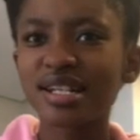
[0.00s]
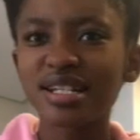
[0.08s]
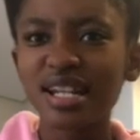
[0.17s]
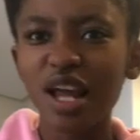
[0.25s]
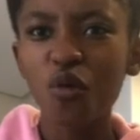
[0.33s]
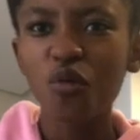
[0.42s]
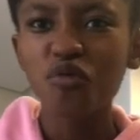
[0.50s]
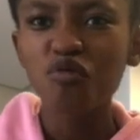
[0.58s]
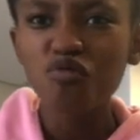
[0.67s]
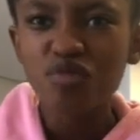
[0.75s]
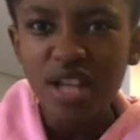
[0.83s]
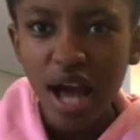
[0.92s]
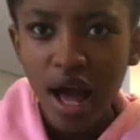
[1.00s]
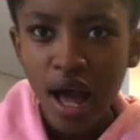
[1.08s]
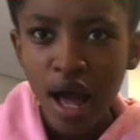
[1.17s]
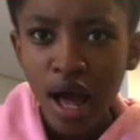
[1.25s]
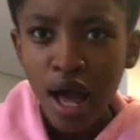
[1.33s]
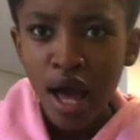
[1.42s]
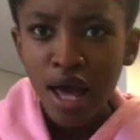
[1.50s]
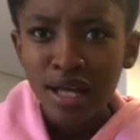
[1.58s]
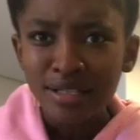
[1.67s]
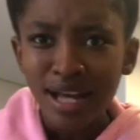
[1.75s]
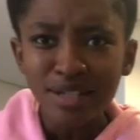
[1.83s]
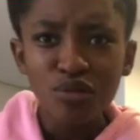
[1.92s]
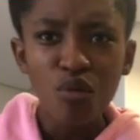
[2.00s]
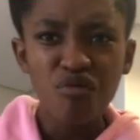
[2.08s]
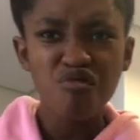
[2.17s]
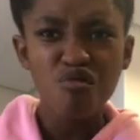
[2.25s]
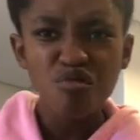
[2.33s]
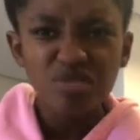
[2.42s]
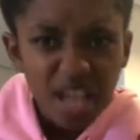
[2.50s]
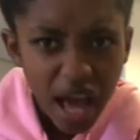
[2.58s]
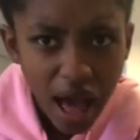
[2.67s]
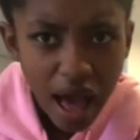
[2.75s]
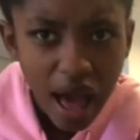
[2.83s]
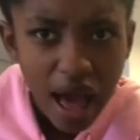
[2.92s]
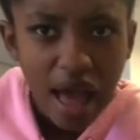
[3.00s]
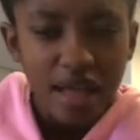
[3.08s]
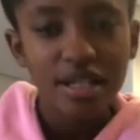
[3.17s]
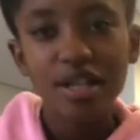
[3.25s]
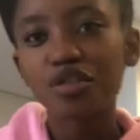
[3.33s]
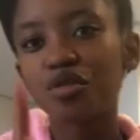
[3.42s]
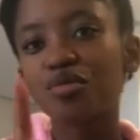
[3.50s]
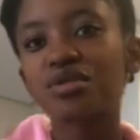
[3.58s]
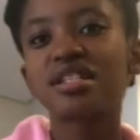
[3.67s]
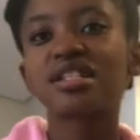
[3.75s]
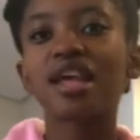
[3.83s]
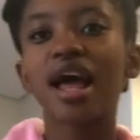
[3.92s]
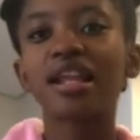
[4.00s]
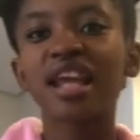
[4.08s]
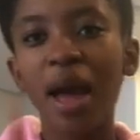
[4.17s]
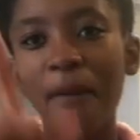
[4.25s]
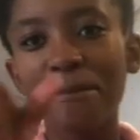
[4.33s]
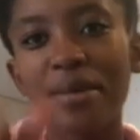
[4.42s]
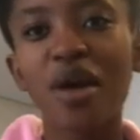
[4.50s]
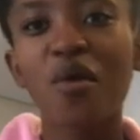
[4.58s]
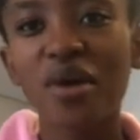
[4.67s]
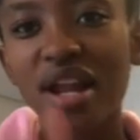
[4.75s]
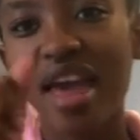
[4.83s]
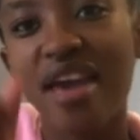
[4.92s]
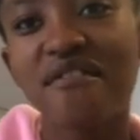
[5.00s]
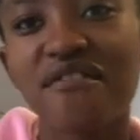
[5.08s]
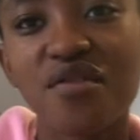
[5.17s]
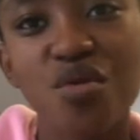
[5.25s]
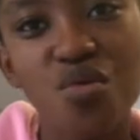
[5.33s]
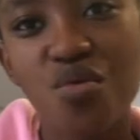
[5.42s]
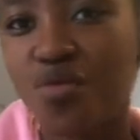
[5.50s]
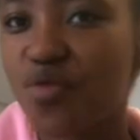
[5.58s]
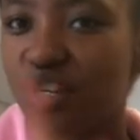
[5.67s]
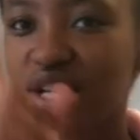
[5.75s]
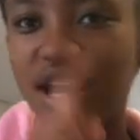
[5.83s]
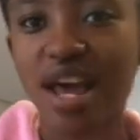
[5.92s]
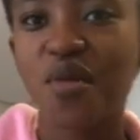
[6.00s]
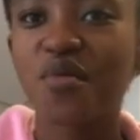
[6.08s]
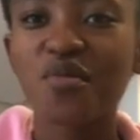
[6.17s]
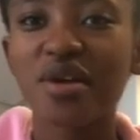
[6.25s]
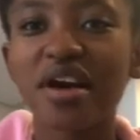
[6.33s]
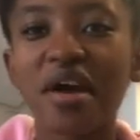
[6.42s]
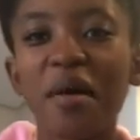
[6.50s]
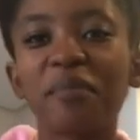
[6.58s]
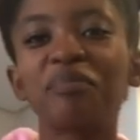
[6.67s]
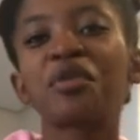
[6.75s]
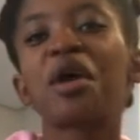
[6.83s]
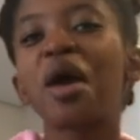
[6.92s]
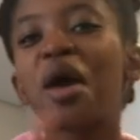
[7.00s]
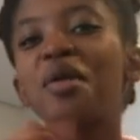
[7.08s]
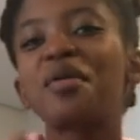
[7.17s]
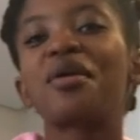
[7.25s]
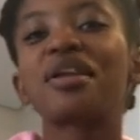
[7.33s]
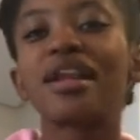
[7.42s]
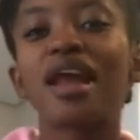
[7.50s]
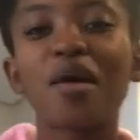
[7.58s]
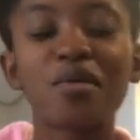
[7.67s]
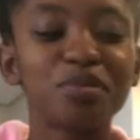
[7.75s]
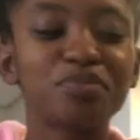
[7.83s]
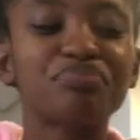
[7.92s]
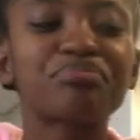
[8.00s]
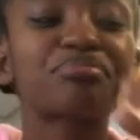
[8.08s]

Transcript: It's like ufuta. That's not city. I'll come back when I have flu. Not now. Not now.